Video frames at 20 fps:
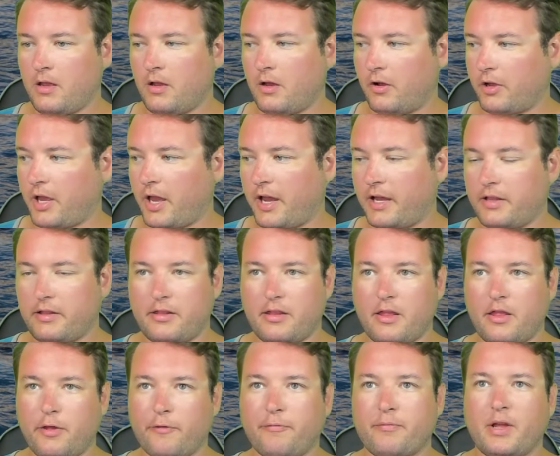Okay,
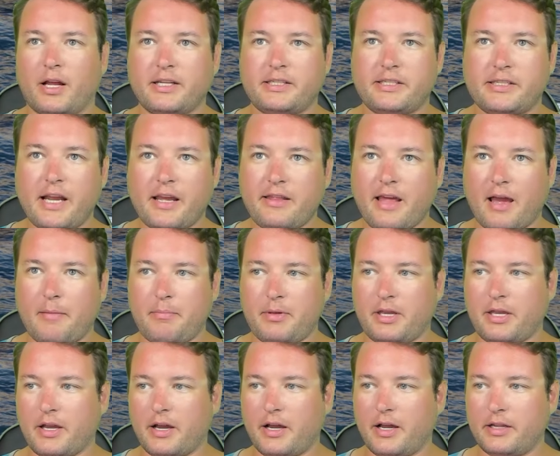I say that
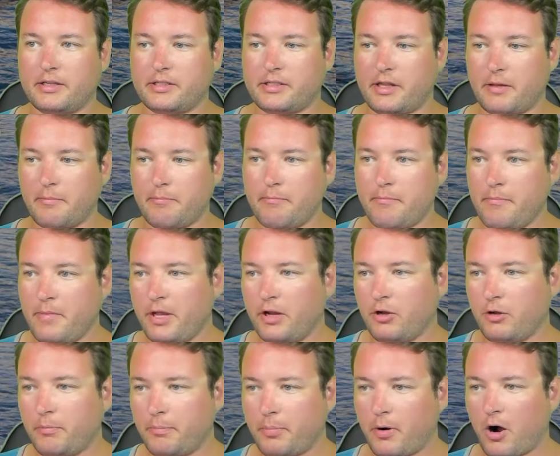because the
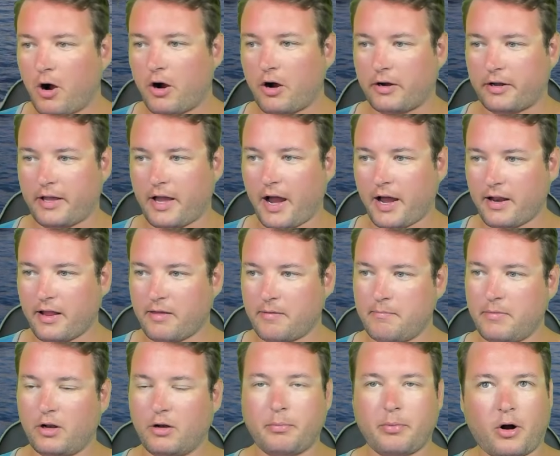middle part, kind of the
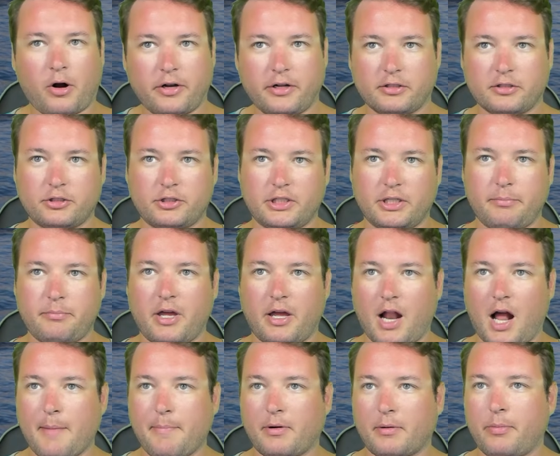middle part of your ship, that
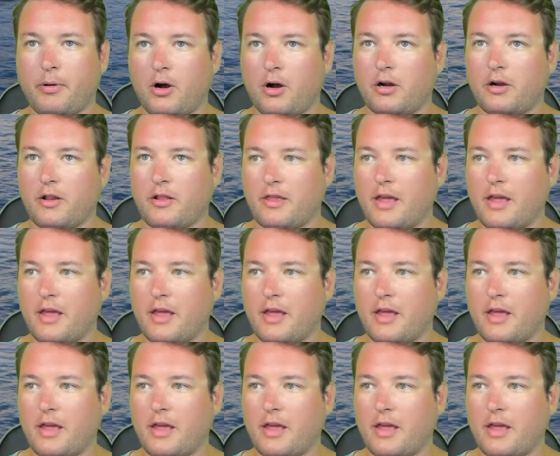upper part,